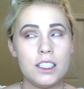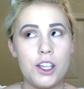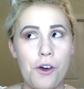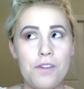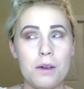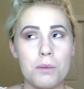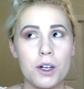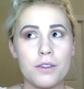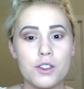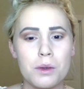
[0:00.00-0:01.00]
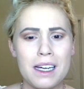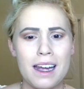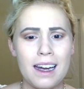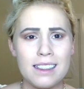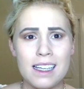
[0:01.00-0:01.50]
November of
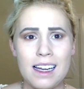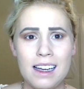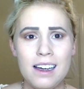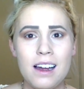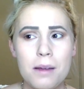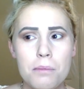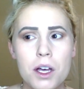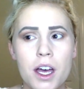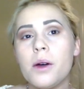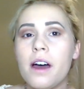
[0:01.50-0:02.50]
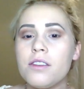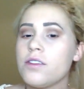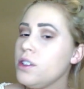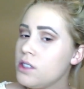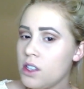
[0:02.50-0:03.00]
2018, but I do have a
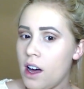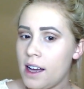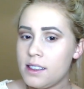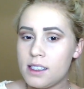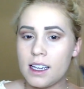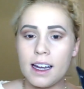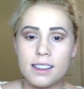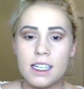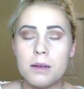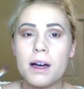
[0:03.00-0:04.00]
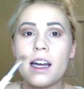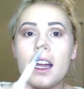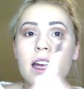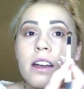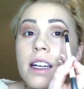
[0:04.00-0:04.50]
few slots in case
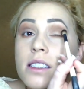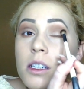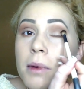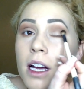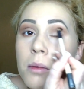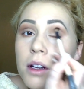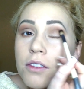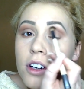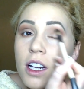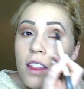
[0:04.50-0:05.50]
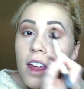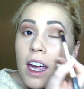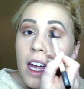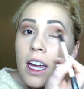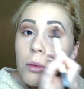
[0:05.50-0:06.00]
anybody needs their makeup done for
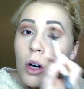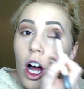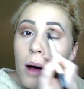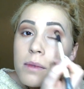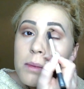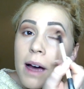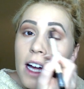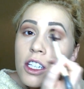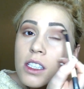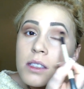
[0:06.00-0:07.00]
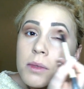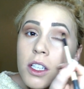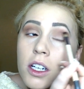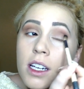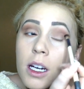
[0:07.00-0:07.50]
anything, proms, pageants,
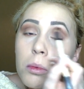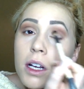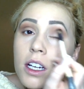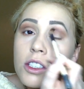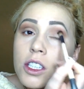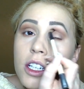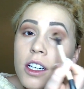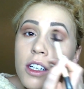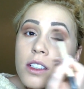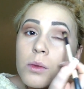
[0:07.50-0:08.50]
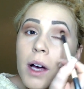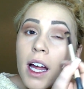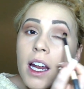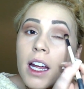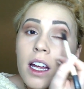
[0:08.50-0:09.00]
maternity pictures,
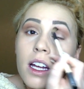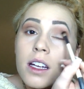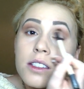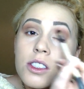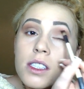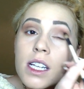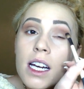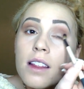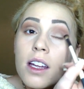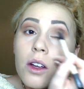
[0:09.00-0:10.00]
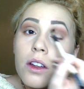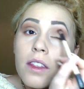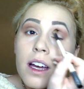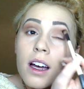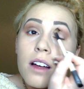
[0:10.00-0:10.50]
weddings, just anything you can
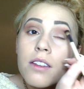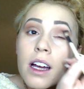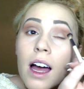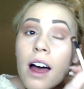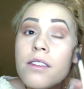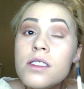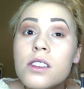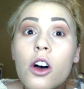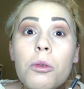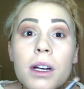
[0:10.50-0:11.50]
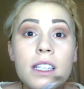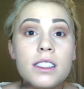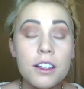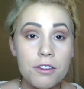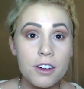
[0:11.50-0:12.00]
think of. Like, I have so many
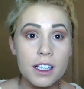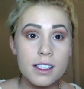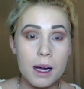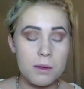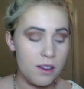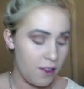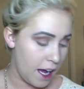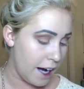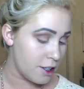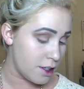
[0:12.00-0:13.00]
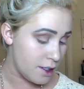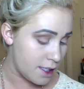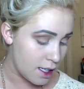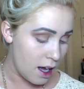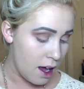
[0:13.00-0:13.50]
different types of occasions